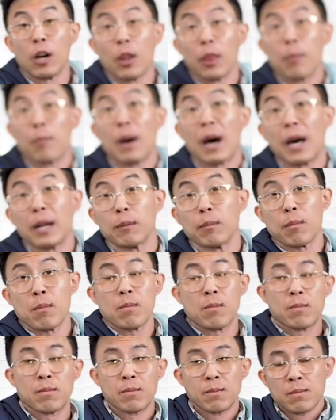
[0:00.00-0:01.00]
on the bottom
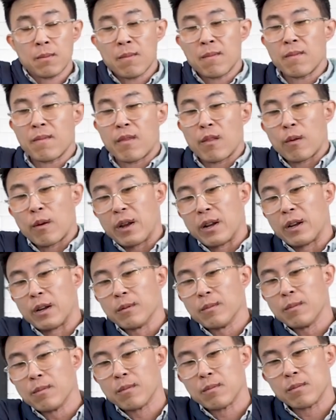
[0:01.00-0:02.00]
right
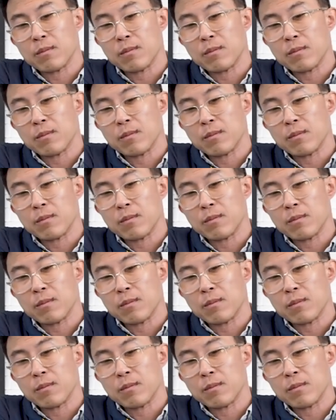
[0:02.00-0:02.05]
here.